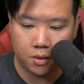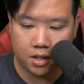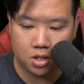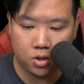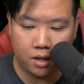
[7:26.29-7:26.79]
We're
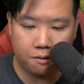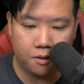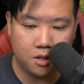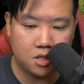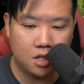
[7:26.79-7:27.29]
gonna try to
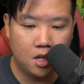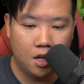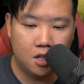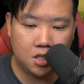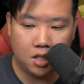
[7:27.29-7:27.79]
first
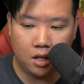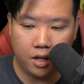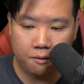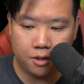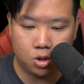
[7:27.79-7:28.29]
send our
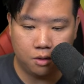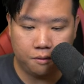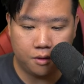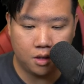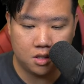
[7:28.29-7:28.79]
infantry
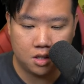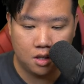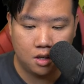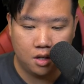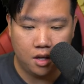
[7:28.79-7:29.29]
first,
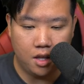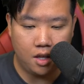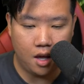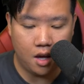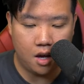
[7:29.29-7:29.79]
and
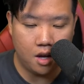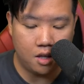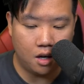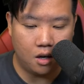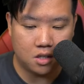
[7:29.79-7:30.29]

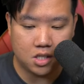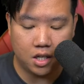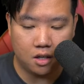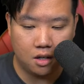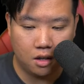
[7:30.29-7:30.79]
then our
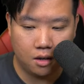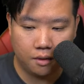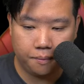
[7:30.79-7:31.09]
slinger.